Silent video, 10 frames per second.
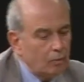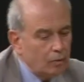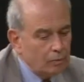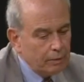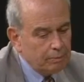
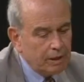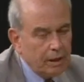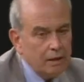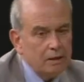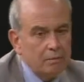when we
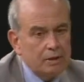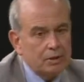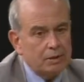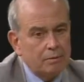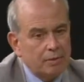began, you
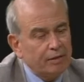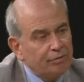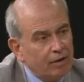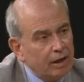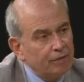mentioned the big
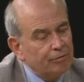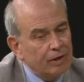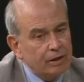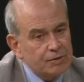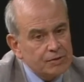five
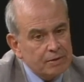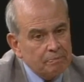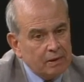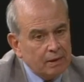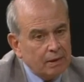faiths.
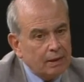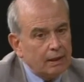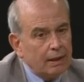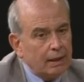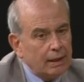
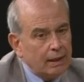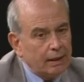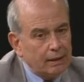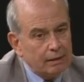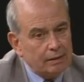
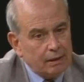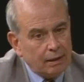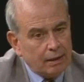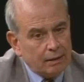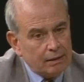And
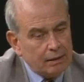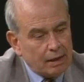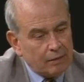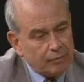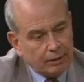
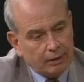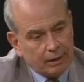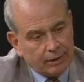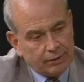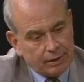yet, if we
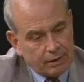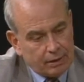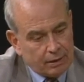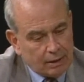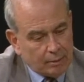look at
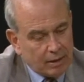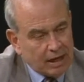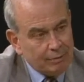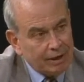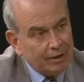the
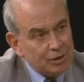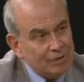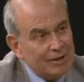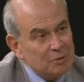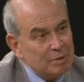Abrahamic
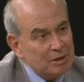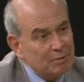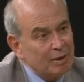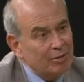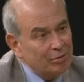initiative, that speaks
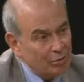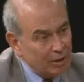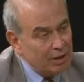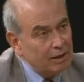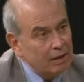about three.